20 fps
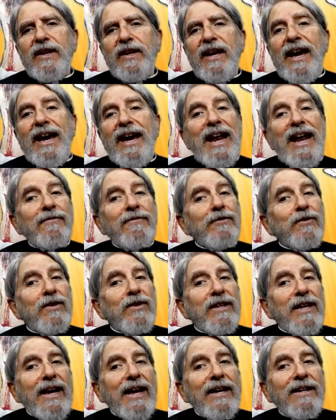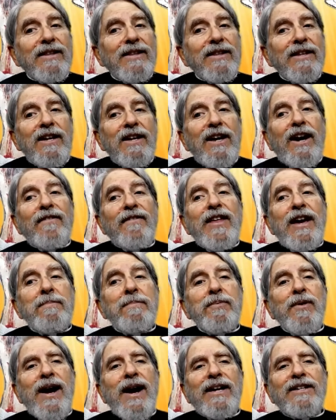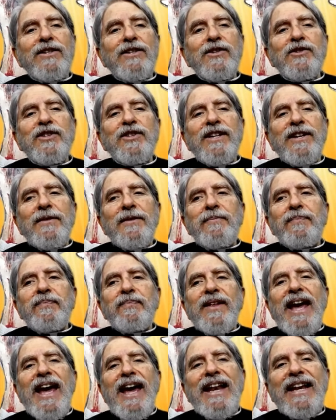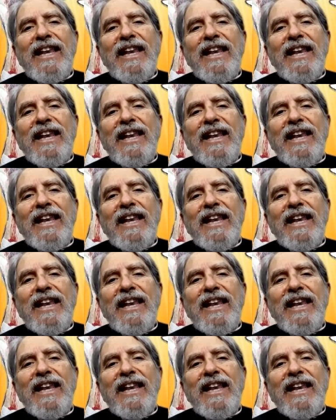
And after a length of that practice, at